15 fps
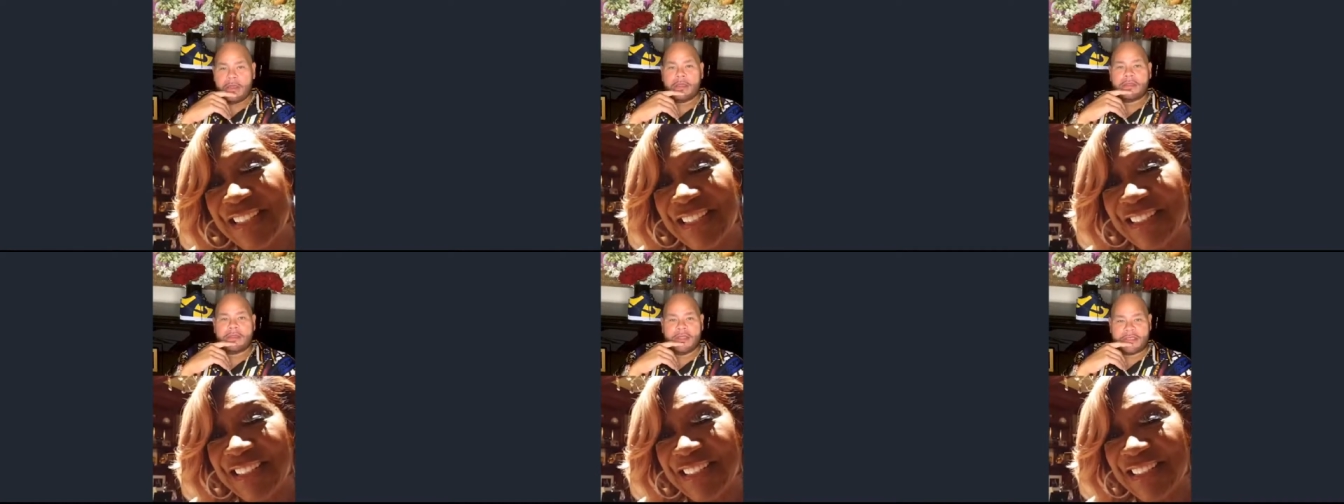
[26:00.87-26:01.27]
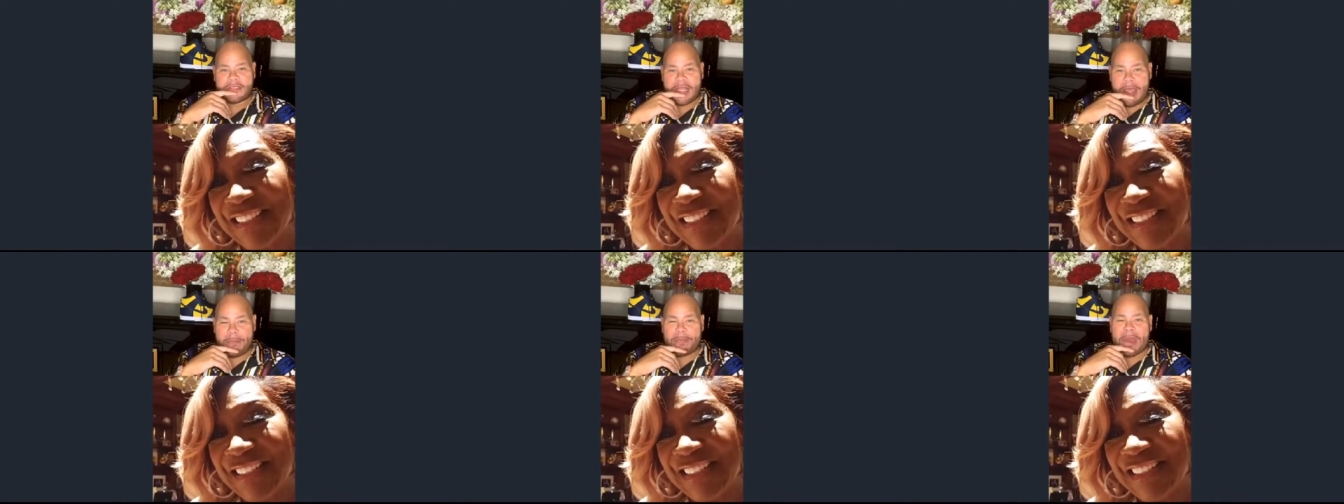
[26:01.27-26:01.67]
this
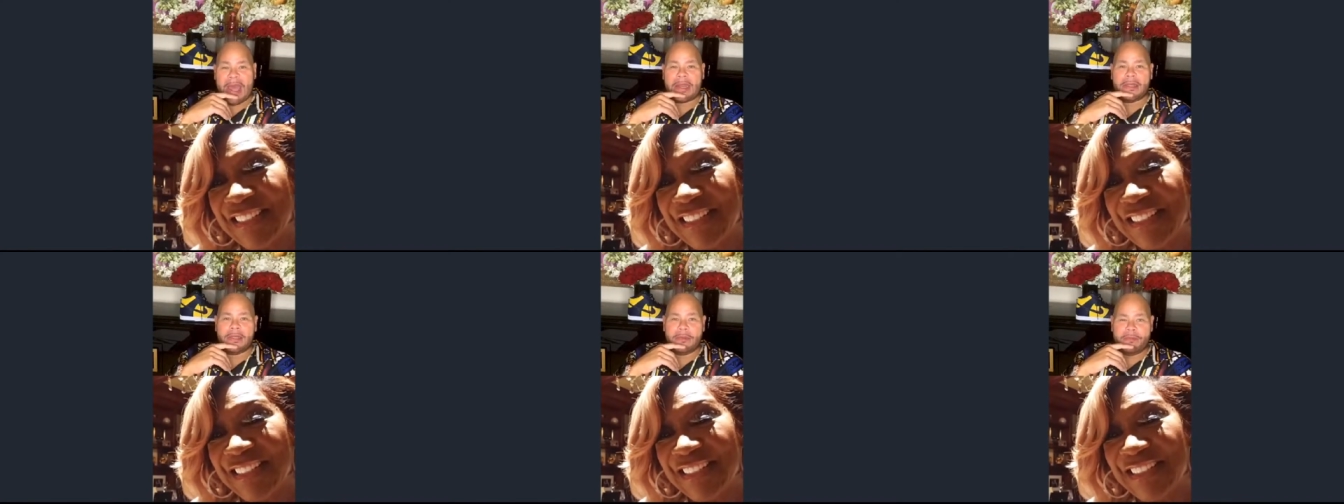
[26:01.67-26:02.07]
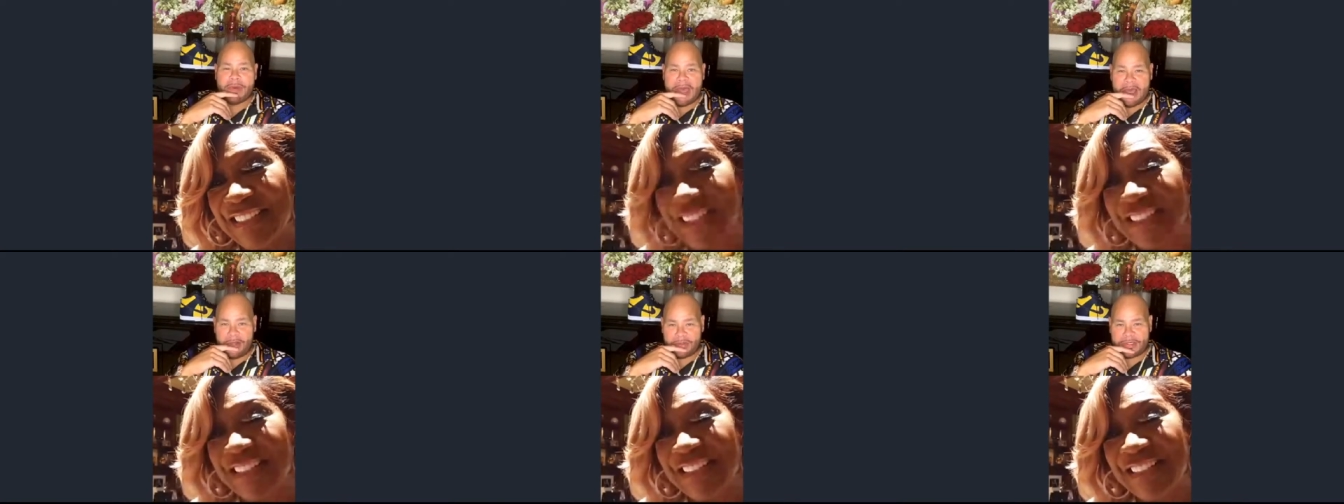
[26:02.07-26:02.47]
that Patti
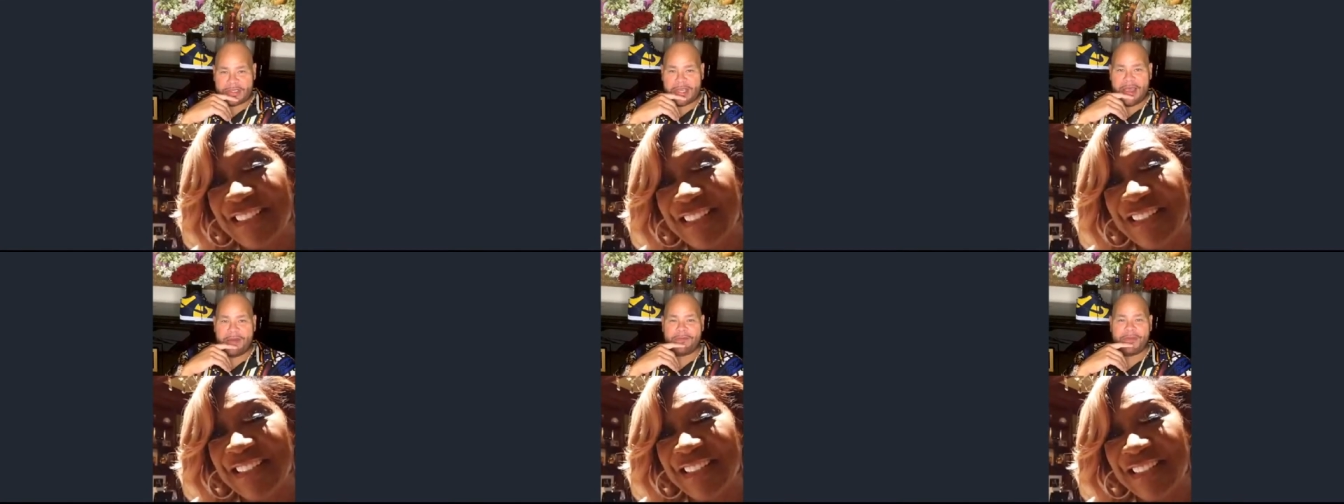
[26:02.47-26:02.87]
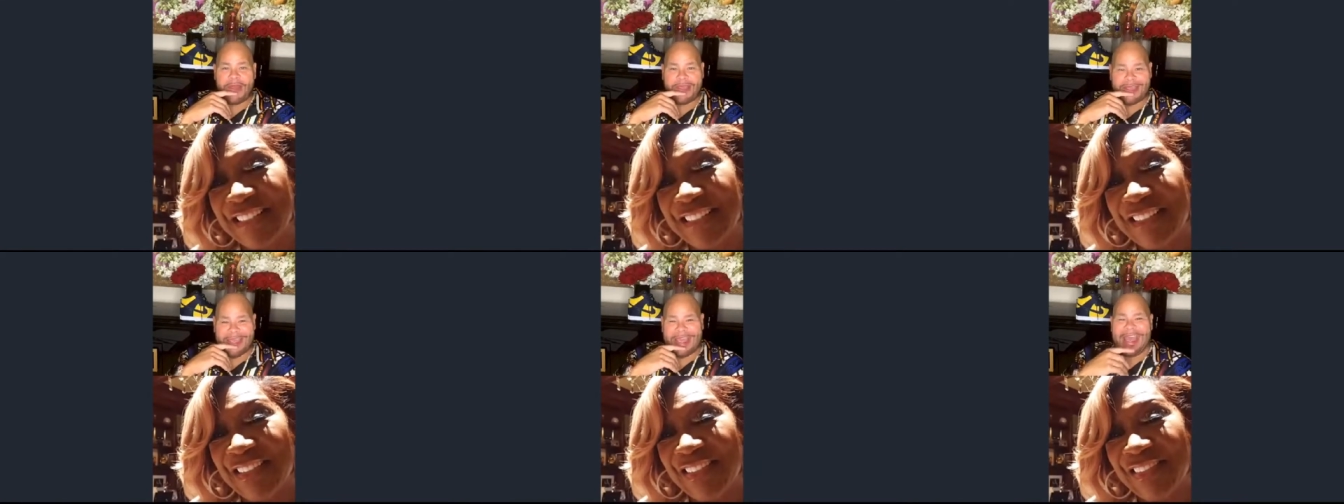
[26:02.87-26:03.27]
LaBelle set
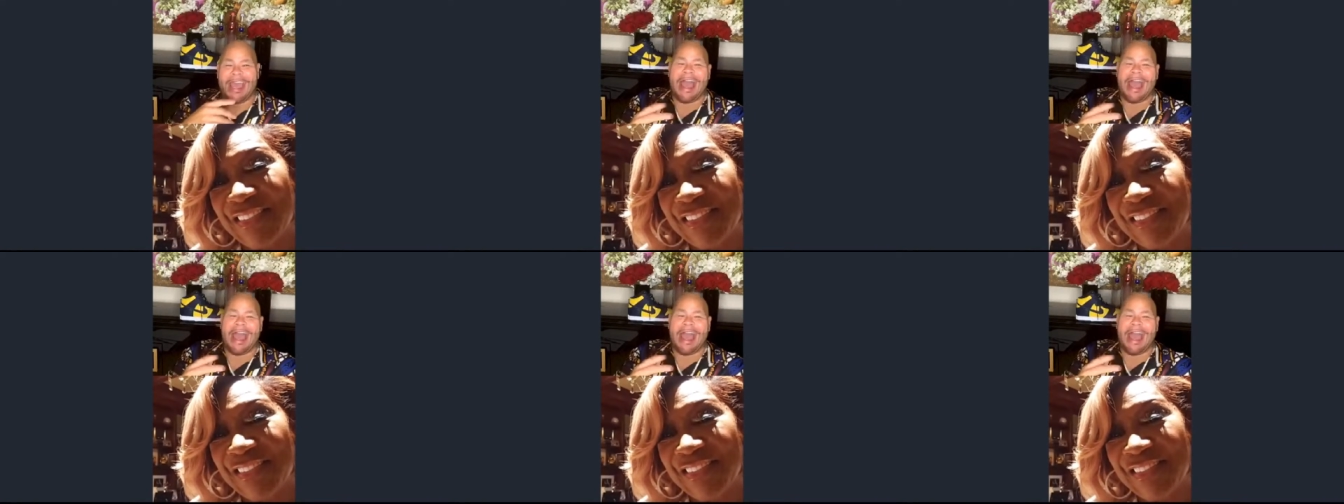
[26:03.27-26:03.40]
right here.